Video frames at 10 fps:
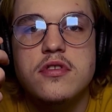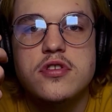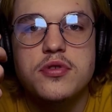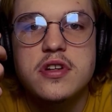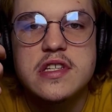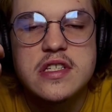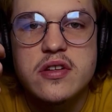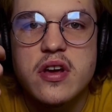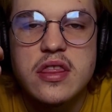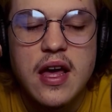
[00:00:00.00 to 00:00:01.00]
screens and
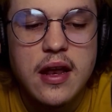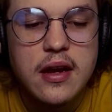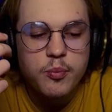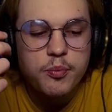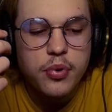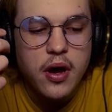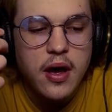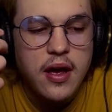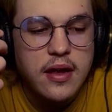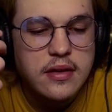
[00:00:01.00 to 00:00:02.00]
stuff like that,
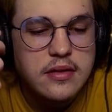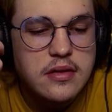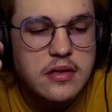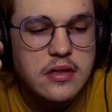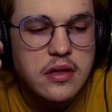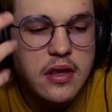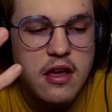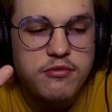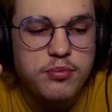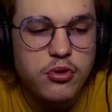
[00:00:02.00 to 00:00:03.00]
but
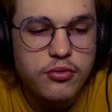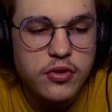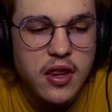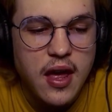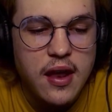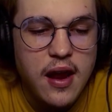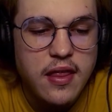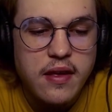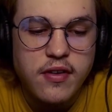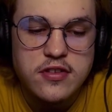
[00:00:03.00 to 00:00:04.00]
they've proven that,
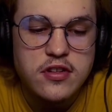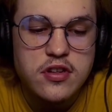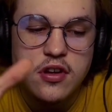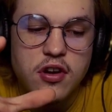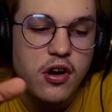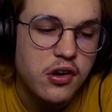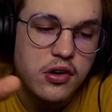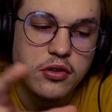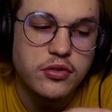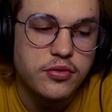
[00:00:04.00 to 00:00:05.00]
and they've also taken
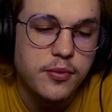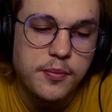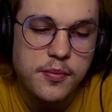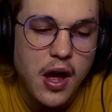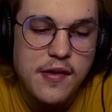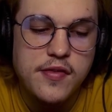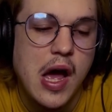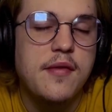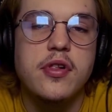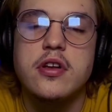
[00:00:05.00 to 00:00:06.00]
articles from,
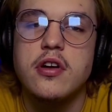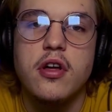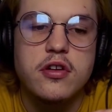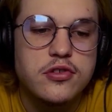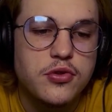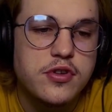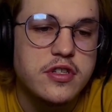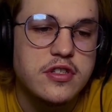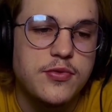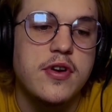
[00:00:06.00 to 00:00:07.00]
I've looked at all their
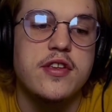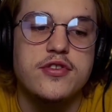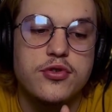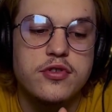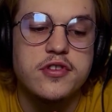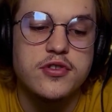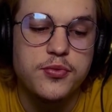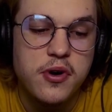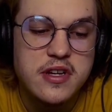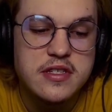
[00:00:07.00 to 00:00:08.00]
sources, and one of their sources
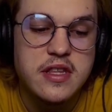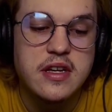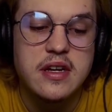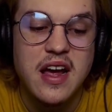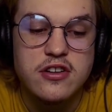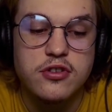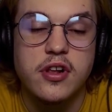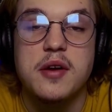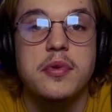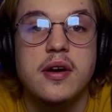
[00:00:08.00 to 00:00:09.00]
was the National
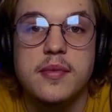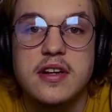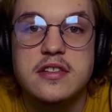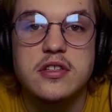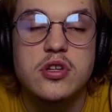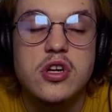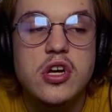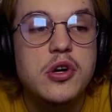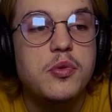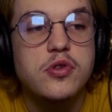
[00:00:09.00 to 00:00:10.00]
Library of Medicine,
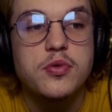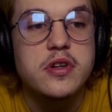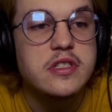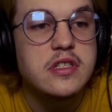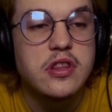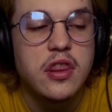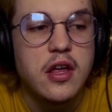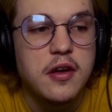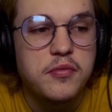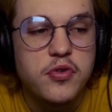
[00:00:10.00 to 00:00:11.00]
which was
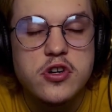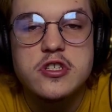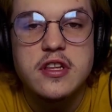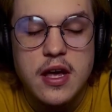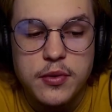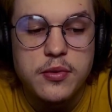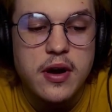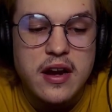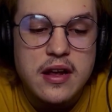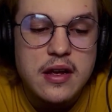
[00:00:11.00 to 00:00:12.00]
the first thing that we
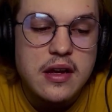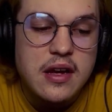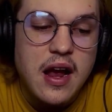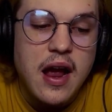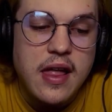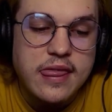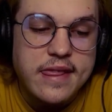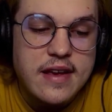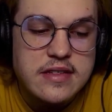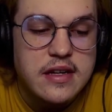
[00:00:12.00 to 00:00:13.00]
read. And
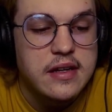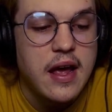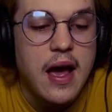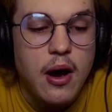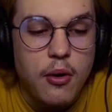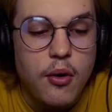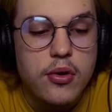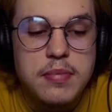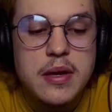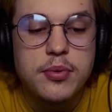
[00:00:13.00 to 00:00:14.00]
they said how
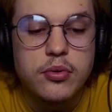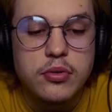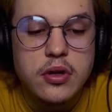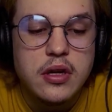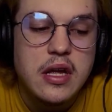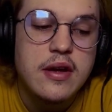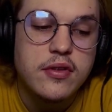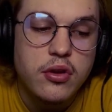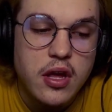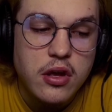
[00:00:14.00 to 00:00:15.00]
people, even
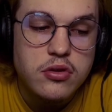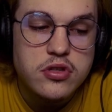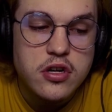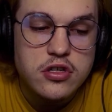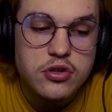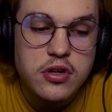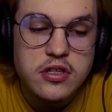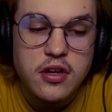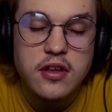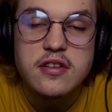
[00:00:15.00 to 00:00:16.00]
though they use their
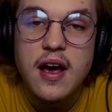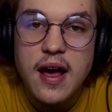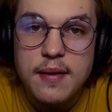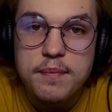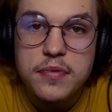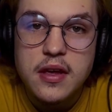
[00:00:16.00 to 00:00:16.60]
screens all the time,